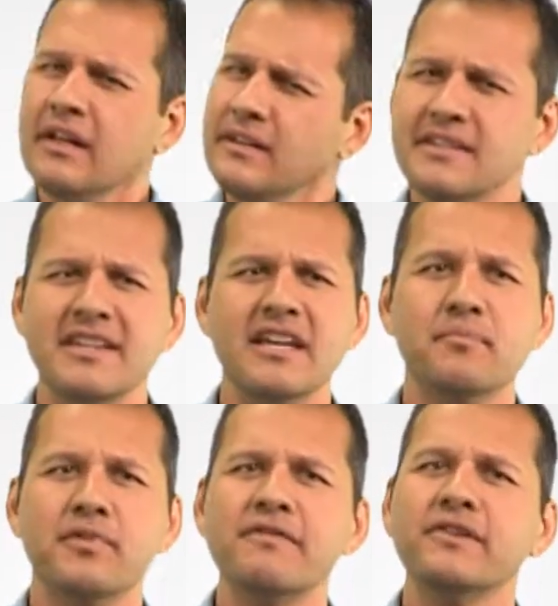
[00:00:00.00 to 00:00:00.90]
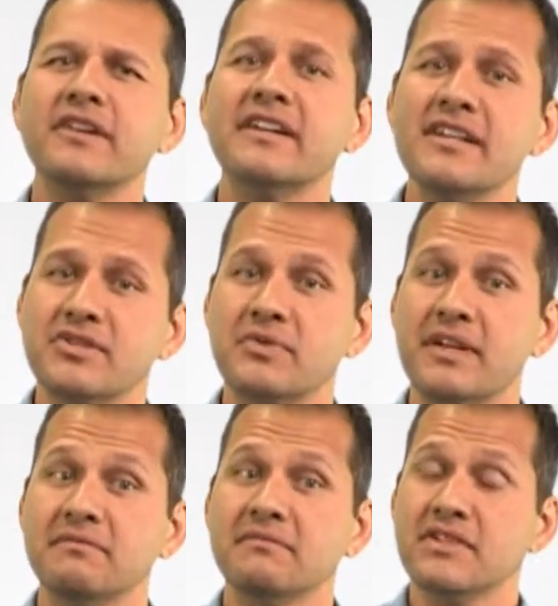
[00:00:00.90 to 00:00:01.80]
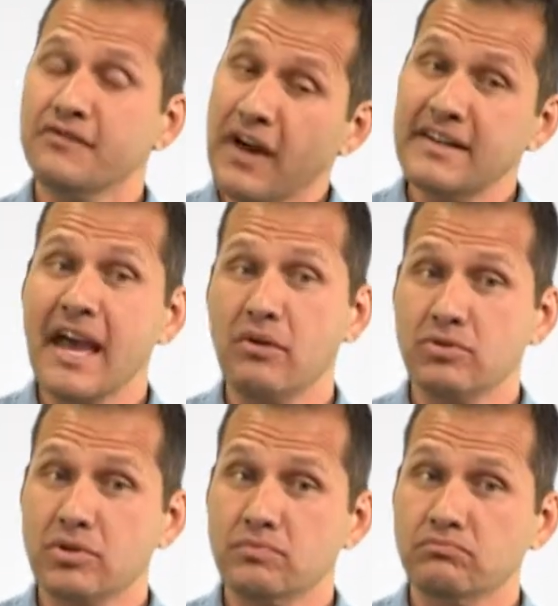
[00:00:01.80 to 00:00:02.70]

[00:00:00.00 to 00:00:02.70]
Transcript: Let's take a brief look at history to find out.